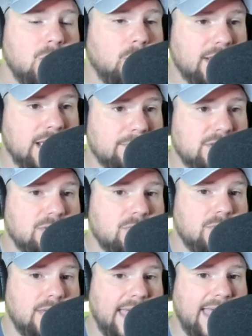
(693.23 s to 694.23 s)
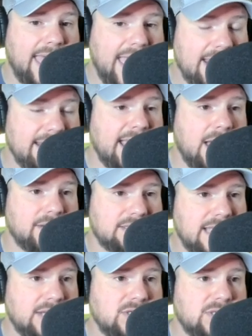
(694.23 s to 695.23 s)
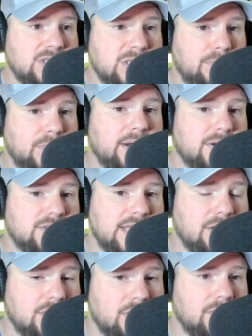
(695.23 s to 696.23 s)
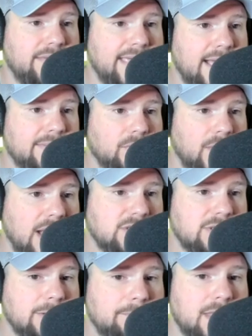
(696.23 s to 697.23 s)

When it comes to handing out extensions to players that are currently on the roster,